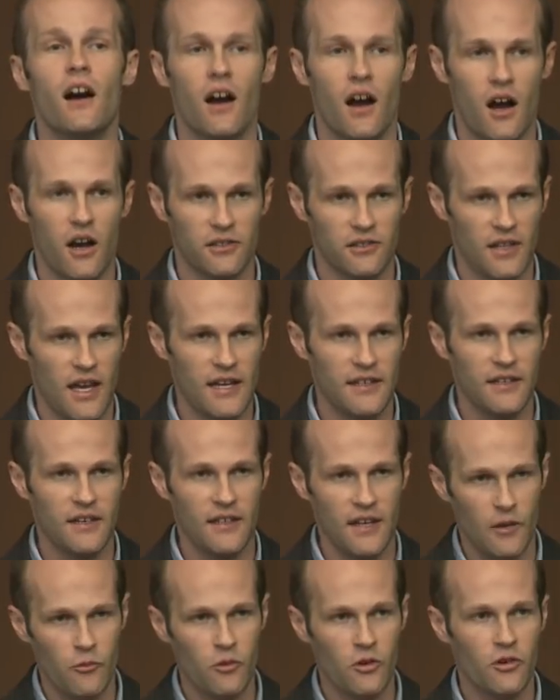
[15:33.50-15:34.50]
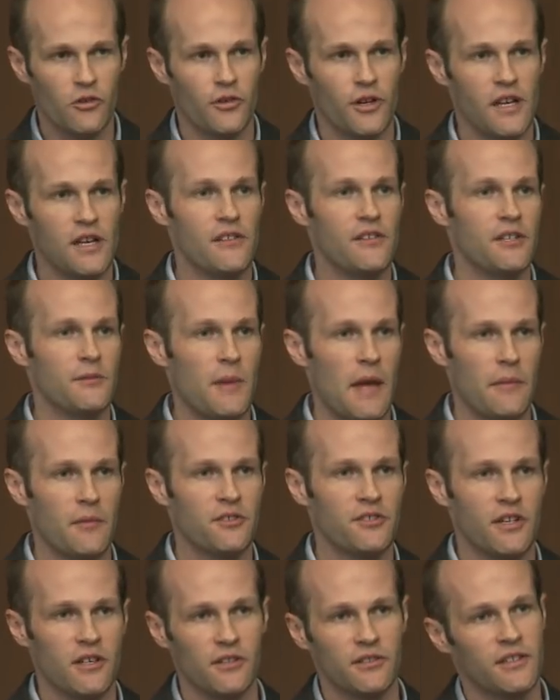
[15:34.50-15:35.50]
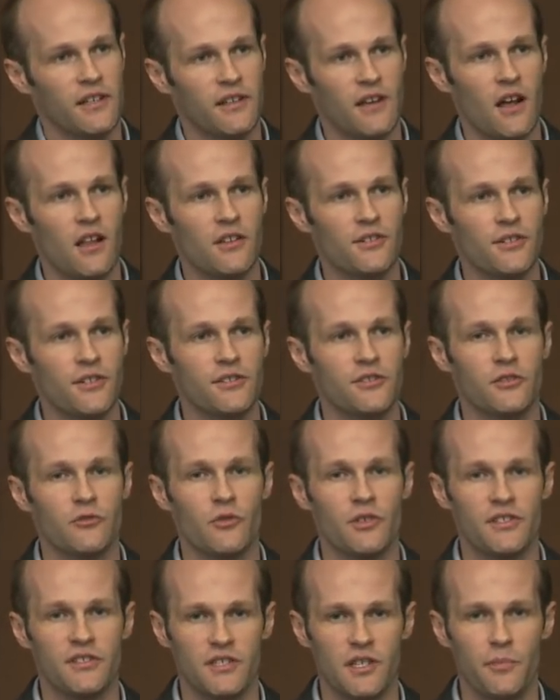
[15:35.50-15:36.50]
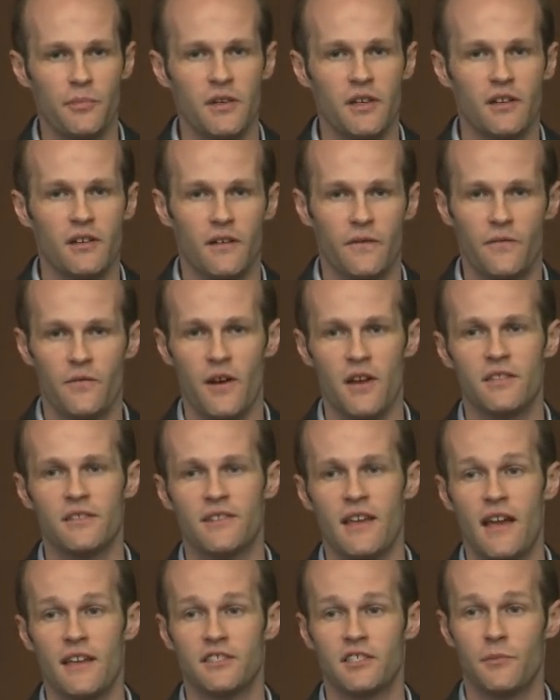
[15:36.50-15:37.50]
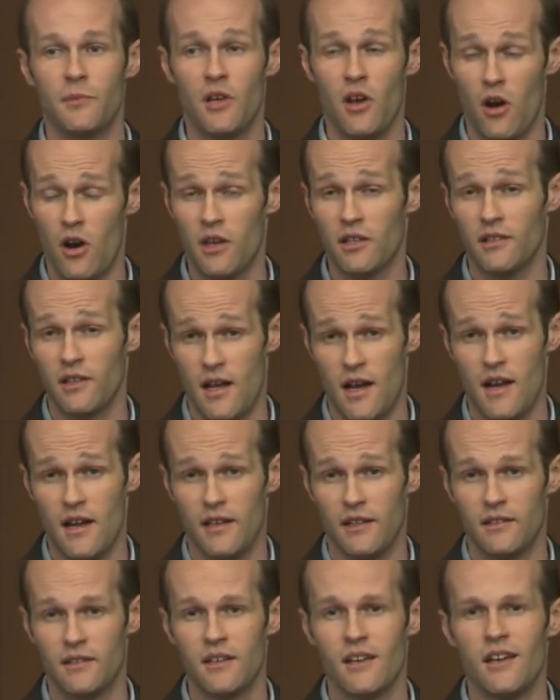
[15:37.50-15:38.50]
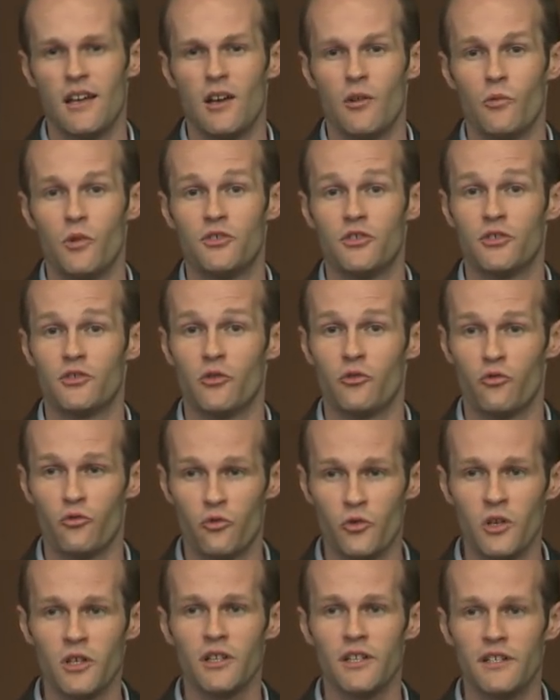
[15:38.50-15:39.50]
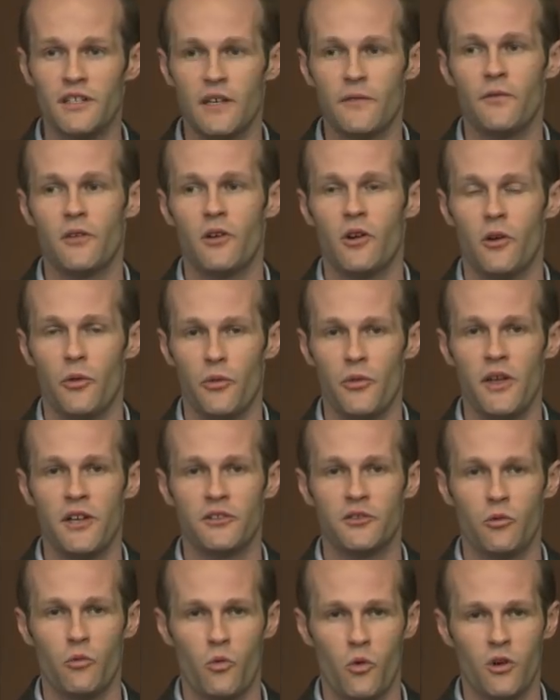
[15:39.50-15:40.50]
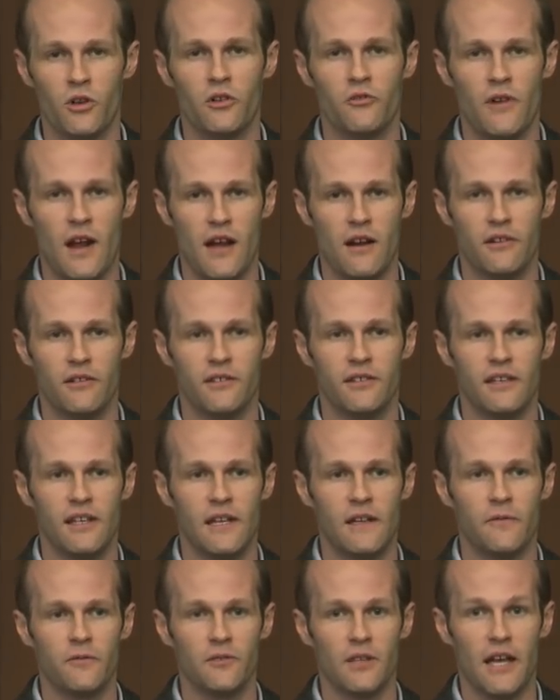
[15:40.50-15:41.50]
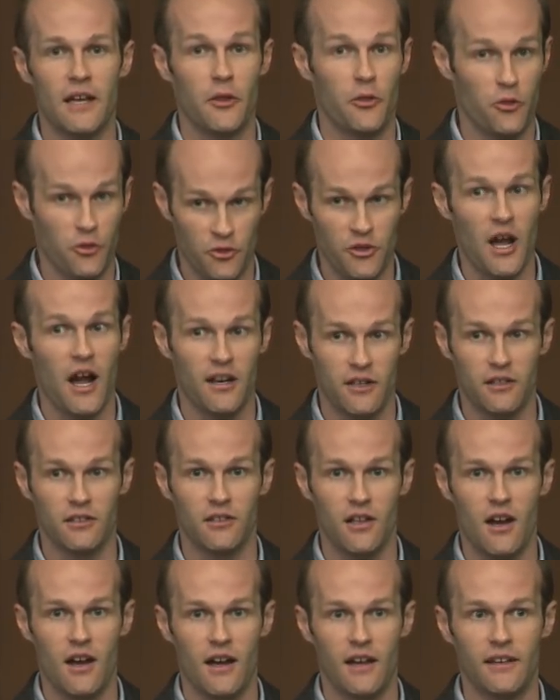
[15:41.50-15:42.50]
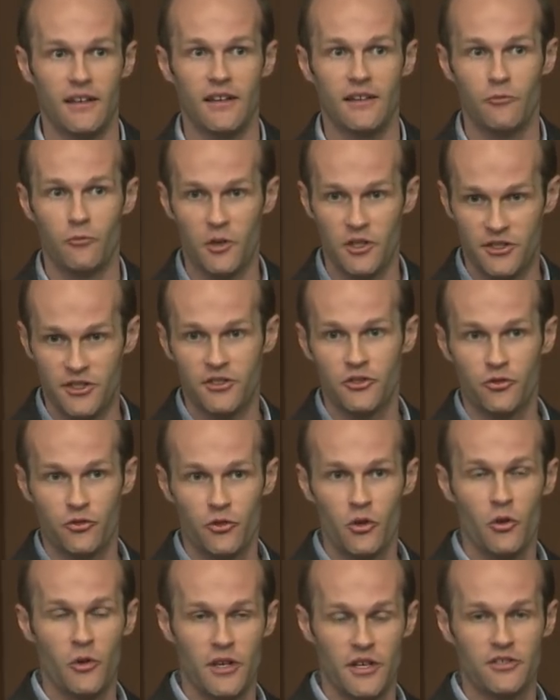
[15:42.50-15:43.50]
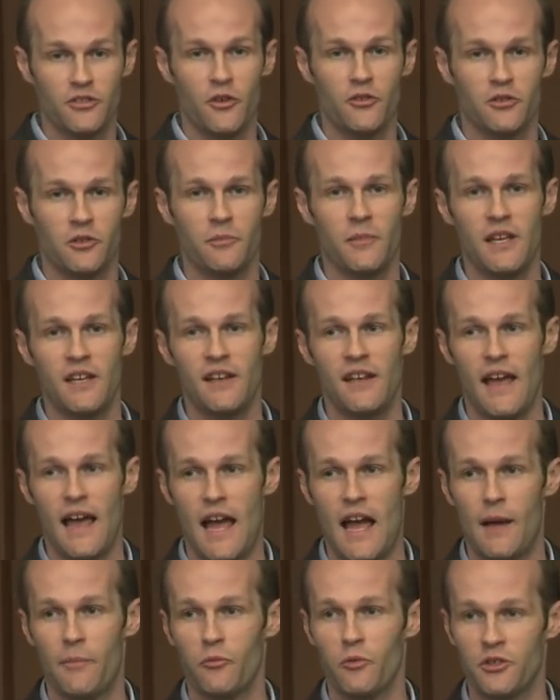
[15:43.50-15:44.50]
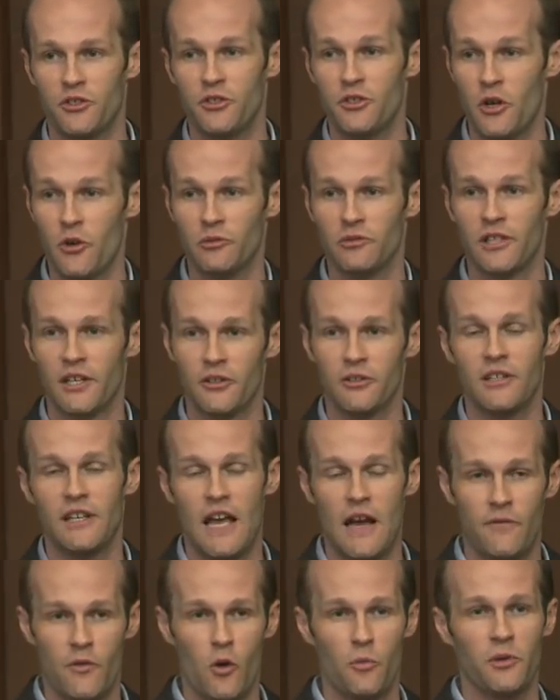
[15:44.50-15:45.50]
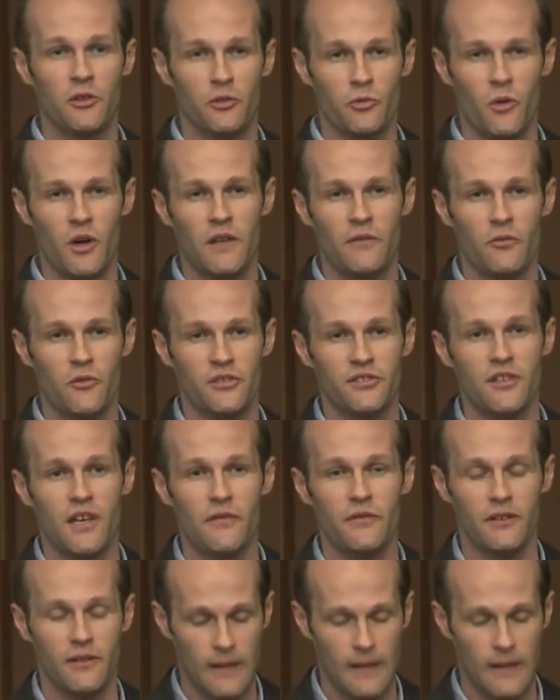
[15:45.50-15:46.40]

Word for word: On Lightning Network or any of these payment channel technologies, the recipient of funds has to be online which is a really difficult thing to work around if like they're not online, which is true in a social media app, which you don't literally have open 24/7.